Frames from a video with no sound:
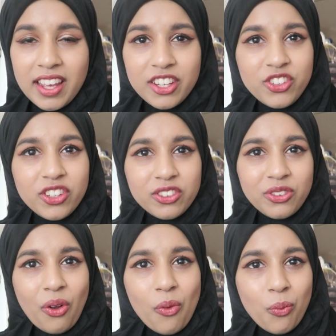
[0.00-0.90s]
It's just
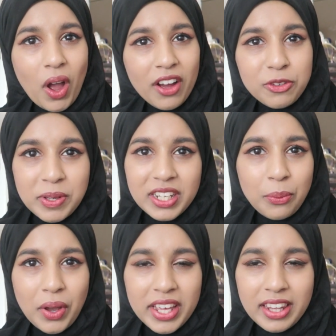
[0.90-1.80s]
not wowed me in
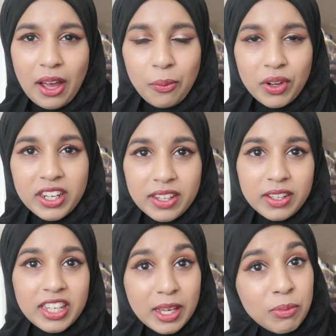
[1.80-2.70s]
a way that I want to
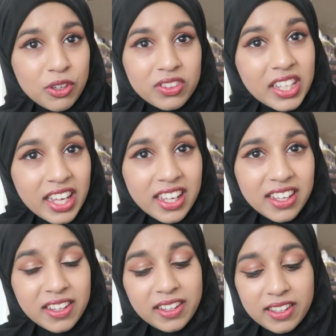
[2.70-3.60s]
keep using it.